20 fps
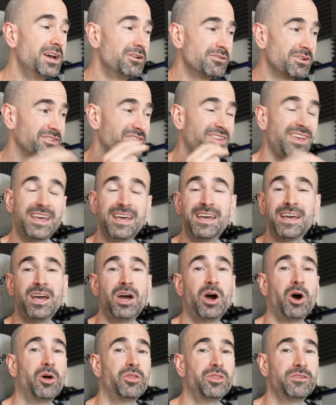whereas here
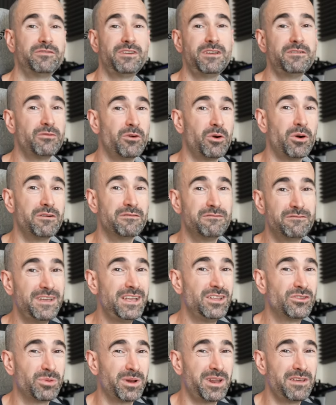on the Vivo
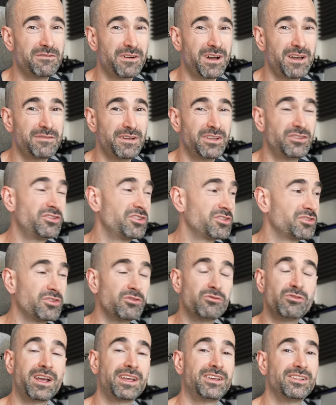V25 it's just
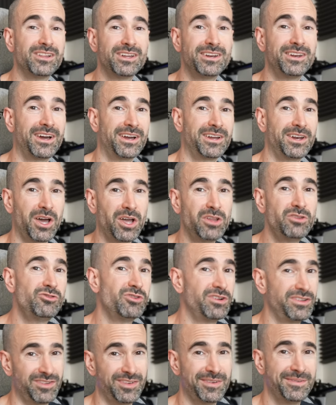the regular
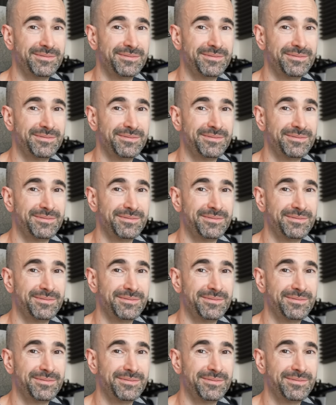900.